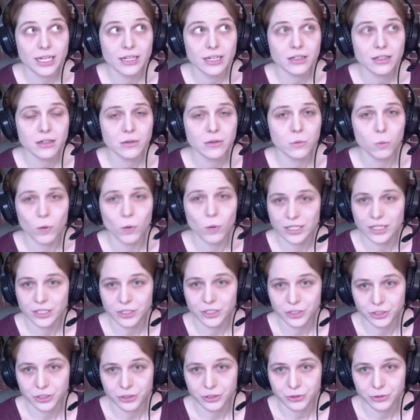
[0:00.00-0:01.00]
1 to
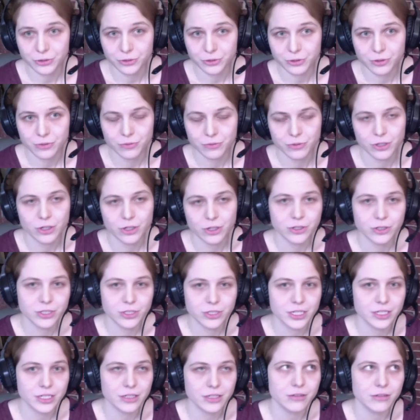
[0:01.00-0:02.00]
2,
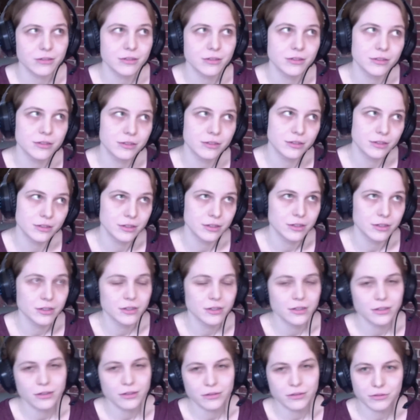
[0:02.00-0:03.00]
rehearsing.
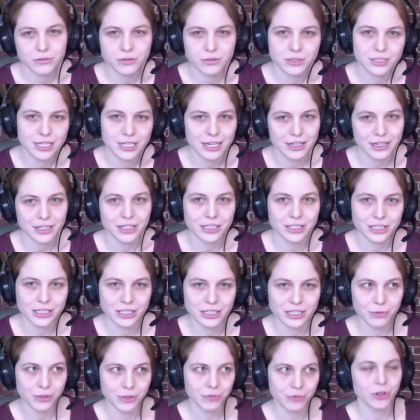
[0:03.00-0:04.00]
Technically, we
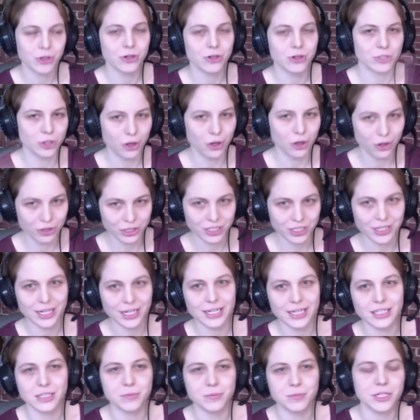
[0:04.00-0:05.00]
rehearse all the days
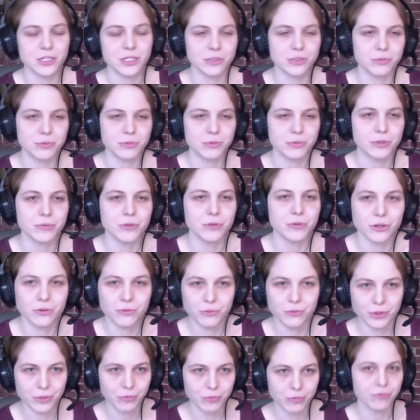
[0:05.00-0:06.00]
because we
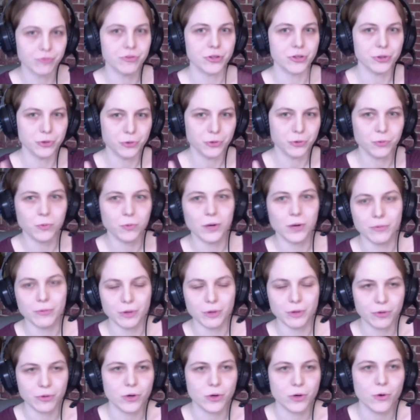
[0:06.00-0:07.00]
review when we
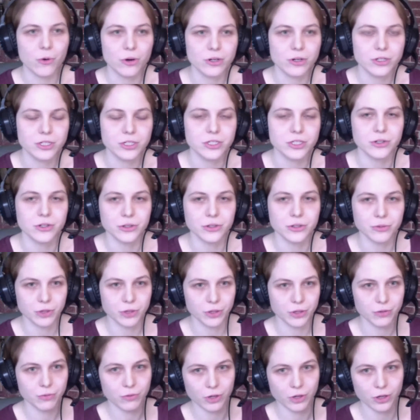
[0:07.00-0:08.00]
record. So you
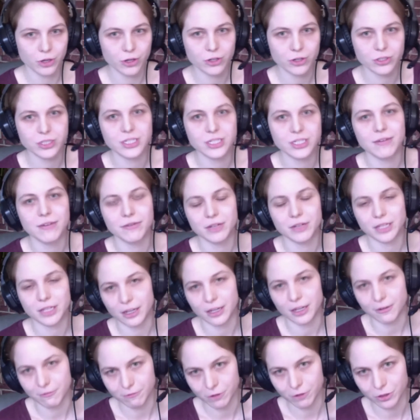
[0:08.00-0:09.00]
rehearse definitely a
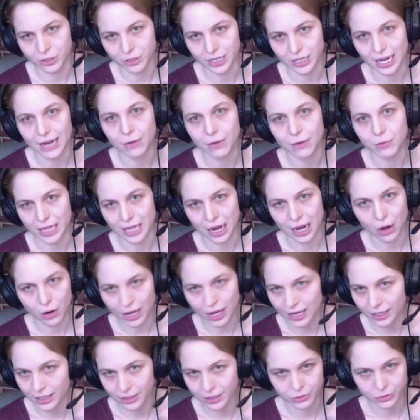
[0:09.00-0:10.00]
full night without
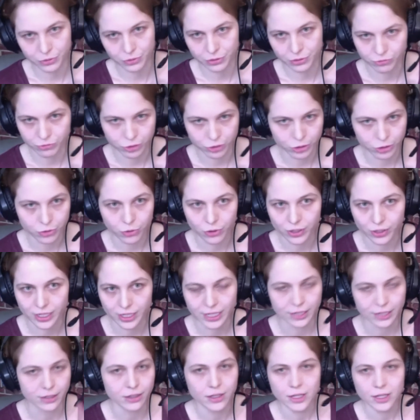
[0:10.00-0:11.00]
any sort of recording,
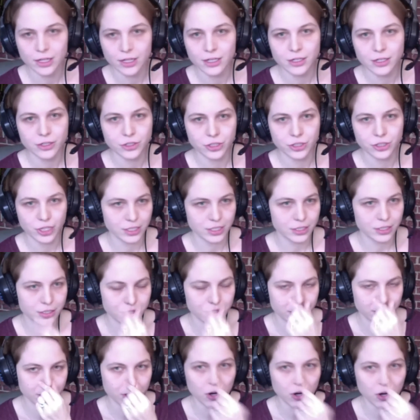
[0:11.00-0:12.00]
just
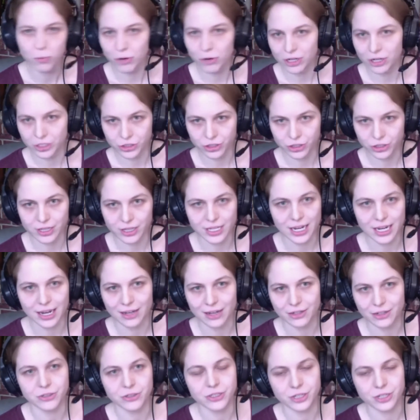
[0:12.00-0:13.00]
no pressure on the
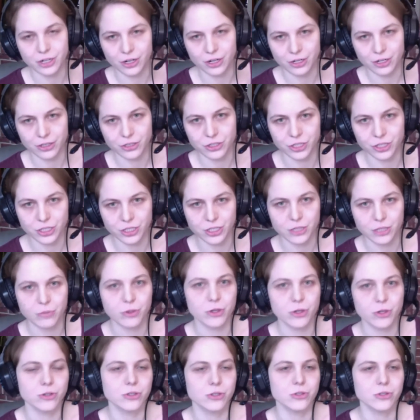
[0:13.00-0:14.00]
actors at all. It's just the
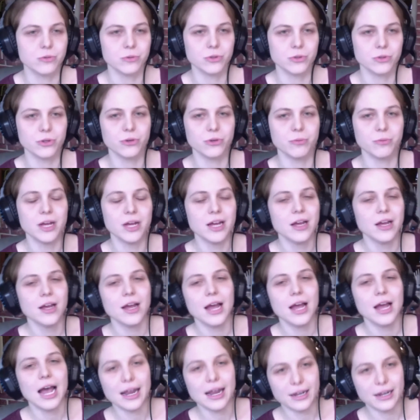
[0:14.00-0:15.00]
rehearsal room.
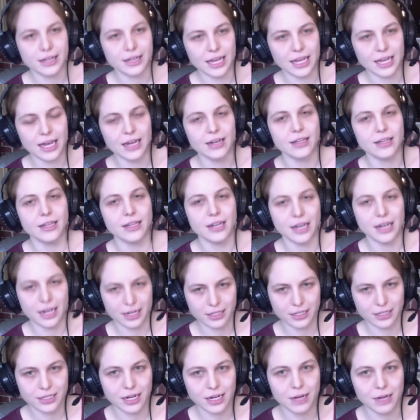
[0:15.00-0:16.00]
And then the next
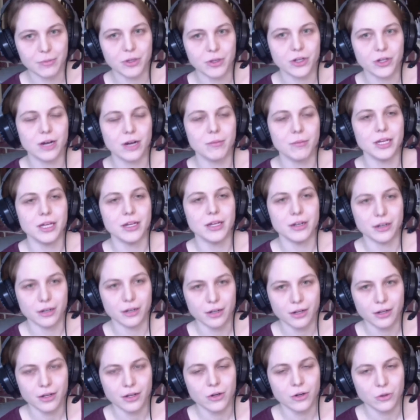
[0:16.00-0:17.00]
time you come in,
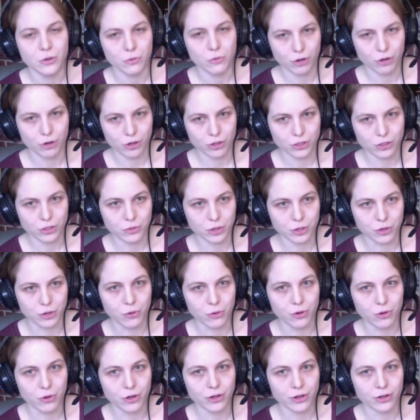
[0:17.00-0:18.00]
rehearse,
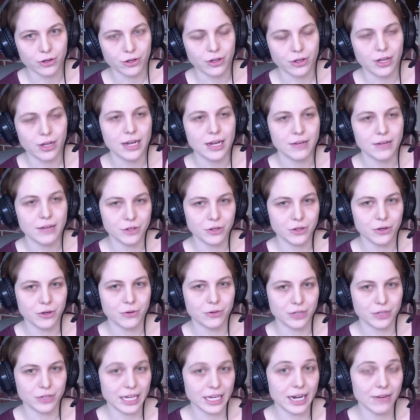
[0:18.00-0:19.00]
record. And if you don't
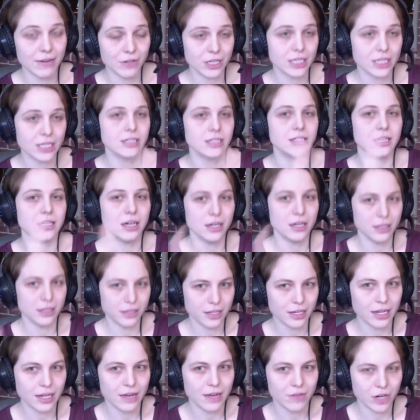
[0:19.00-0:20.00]
get everything done, then you
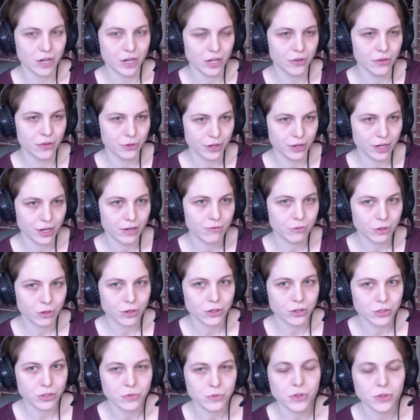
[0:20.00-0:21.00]
have another day of
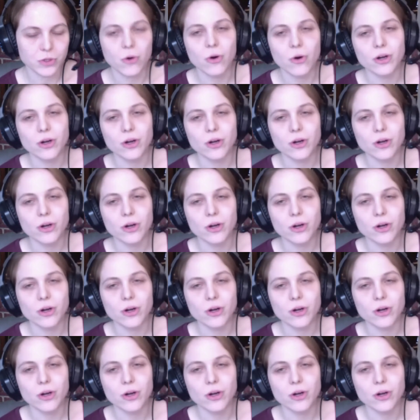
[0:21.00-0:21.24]
rehearse, record.